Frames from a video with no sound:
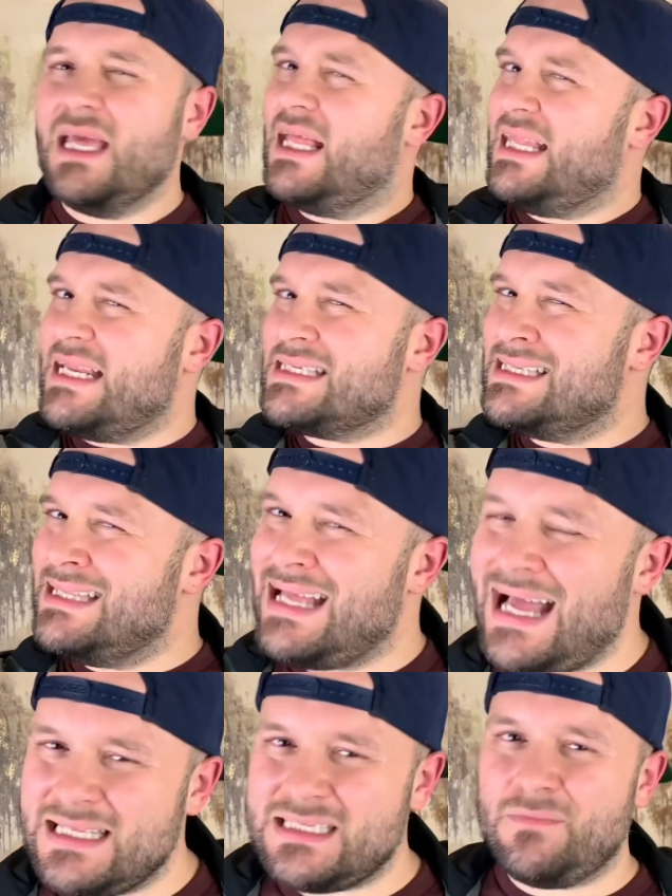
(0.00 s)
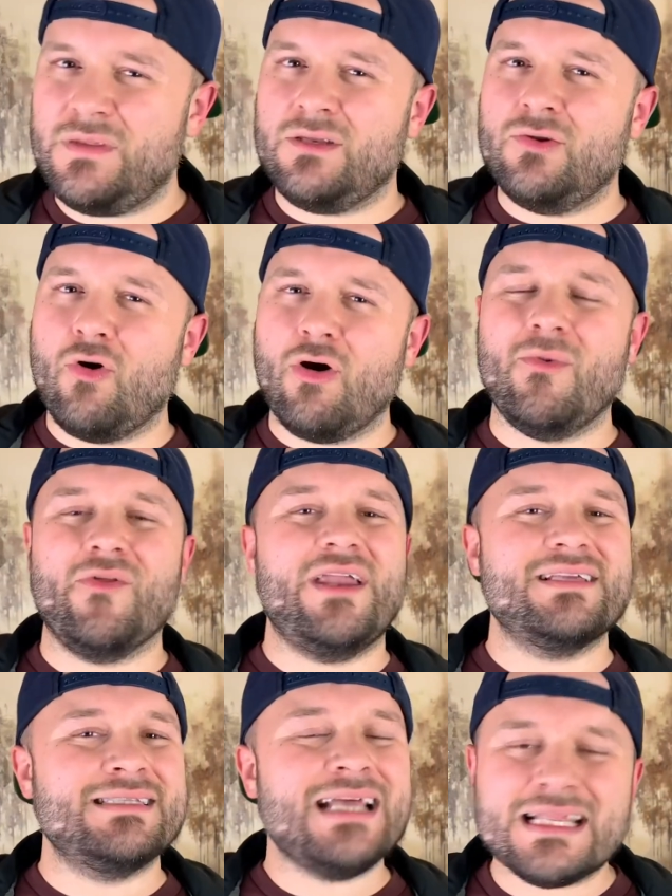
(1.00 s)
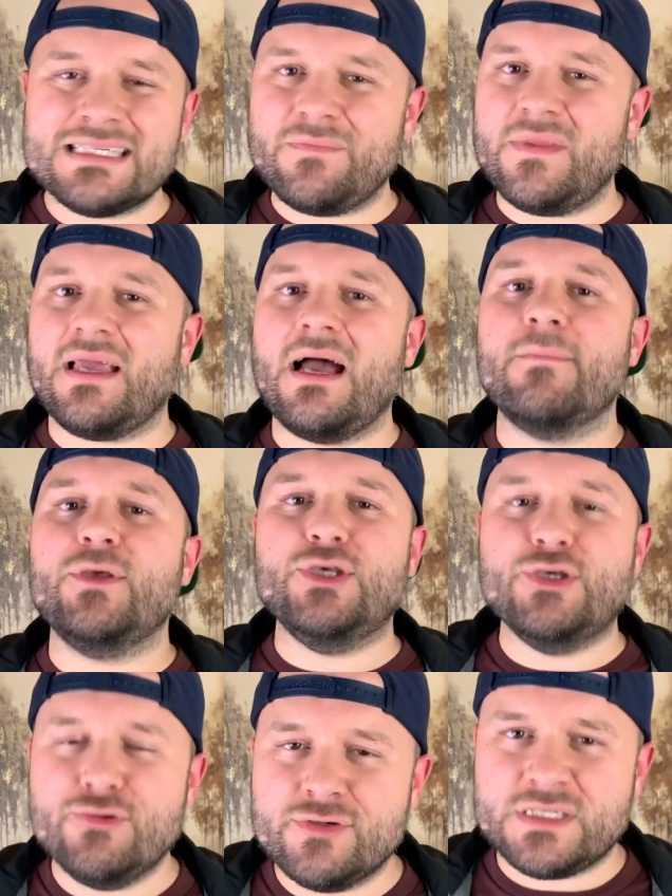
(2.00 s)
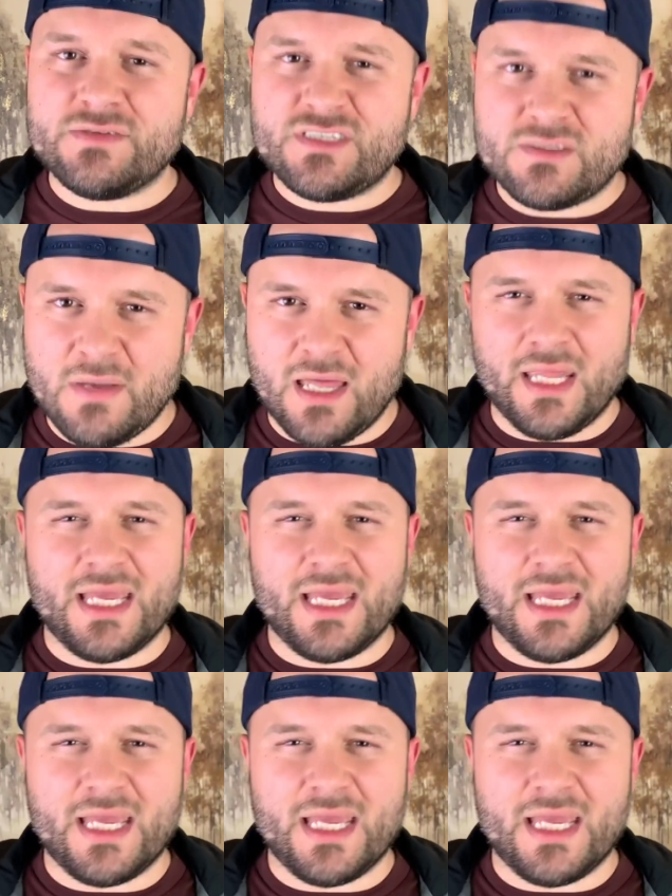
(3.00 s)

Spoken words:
That is not something normal. That is not something I'm used to smelling.